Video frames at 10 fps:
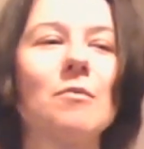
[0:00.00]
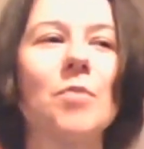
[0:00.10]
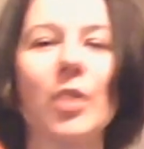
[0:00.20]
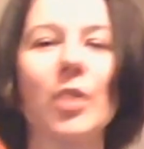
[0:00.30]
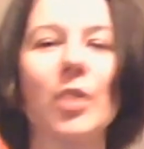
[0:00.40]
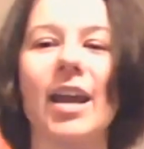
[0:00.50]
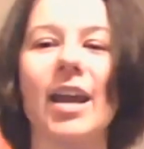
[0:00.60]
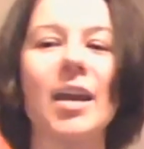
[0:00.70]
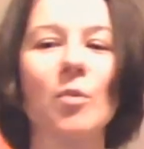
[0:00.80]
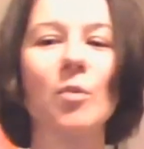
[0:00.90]
But
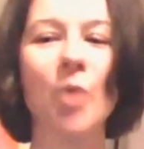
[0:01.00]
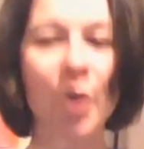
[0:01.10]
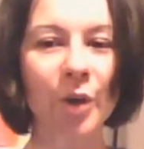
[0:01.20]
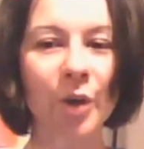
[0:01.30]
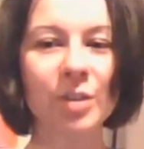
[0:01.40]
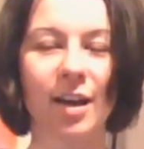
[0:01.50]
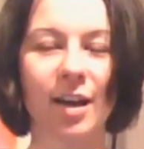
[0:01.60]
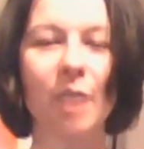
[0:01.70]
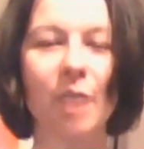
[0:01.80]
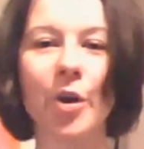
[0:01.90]
it worked,
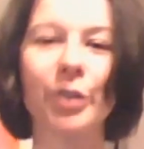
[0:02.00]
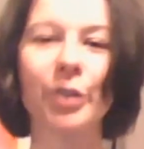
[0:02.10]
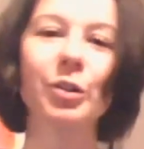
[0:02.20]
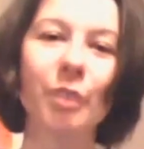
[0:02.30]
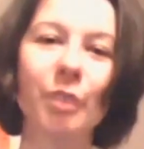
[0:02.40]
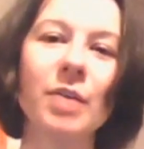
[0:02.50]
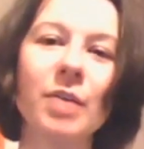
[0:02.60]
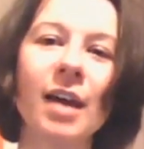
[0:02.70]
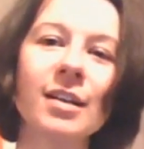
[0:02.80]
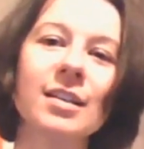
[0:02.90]
and I worked through
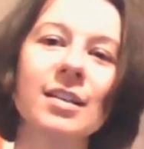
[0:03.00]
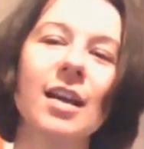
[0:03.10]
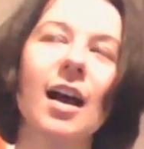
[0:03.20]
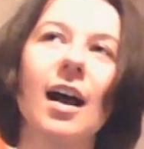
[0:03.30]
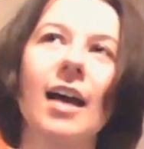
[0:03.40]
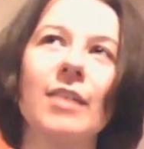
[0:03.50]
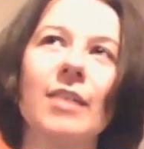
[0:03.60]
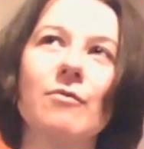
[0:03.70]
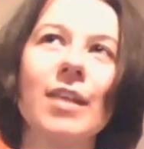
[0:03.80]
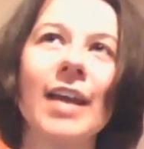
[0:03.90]
that, and
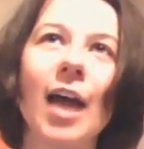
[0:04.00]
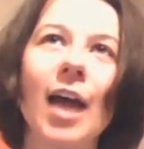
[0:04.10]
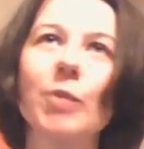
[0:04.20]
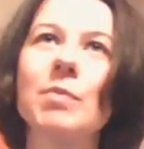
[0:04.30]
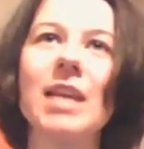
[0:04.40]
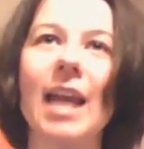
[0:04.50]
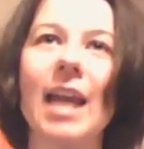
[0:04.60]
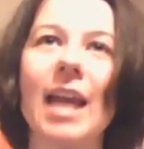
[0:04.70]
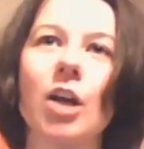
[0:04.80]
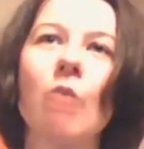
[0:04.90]
it really helped me
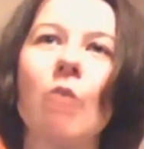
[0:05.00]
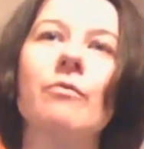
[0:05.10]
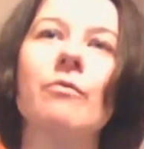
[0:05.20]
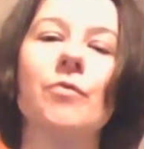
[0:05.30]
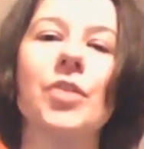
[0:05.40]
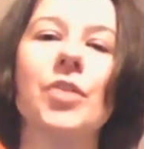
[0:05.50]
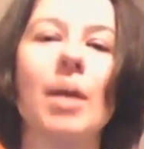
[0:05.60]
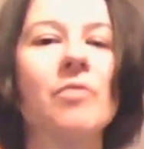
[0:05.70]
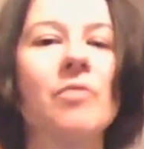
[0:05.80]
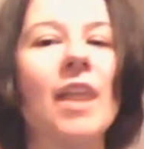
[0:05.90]
let go of
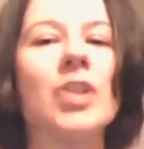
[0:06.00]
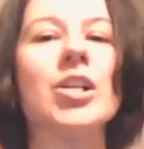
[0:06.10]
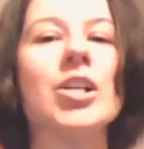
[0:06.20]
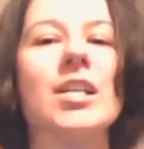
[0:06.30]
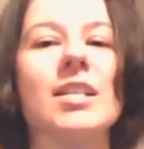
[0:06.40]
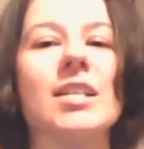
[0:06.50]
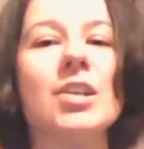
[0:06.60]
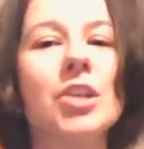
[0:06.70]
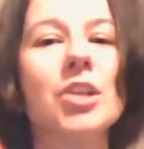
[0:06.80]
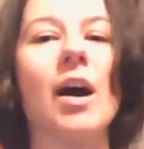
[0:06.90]
this
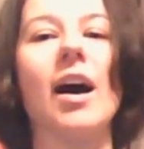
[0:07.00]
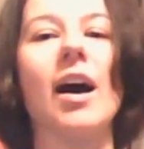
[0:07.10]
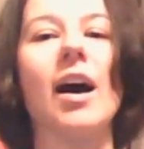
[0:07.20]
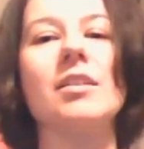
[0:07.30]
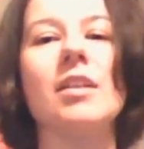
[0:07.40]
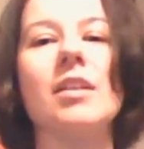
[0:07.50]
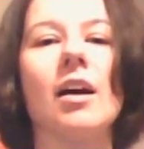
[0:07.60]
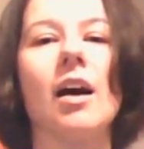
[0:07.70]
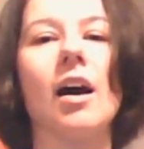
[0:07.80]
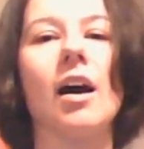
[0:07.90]
issue I
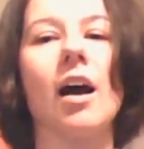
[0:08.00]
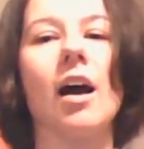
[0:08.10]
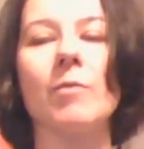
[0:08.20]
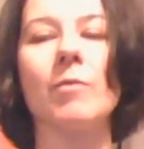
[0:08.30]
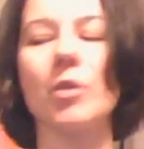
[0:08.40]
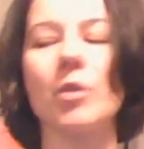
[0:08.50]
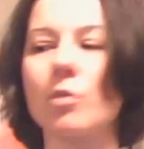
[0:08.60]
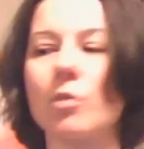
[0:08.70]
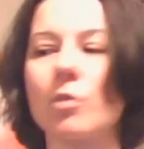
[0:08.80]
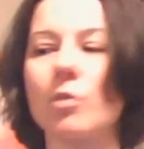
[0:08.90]
had that was
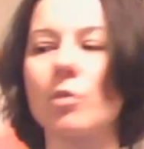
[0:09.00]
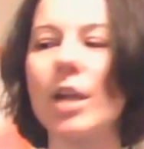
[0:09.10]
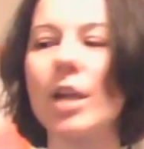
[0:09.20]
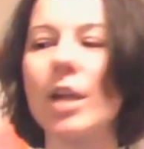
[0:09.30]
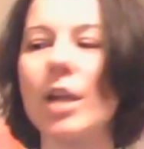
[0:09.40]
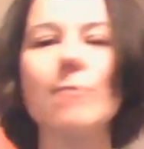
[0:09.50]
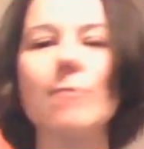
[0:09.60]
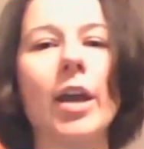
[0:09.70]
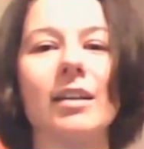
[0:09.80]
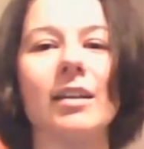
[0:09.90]
really blocking me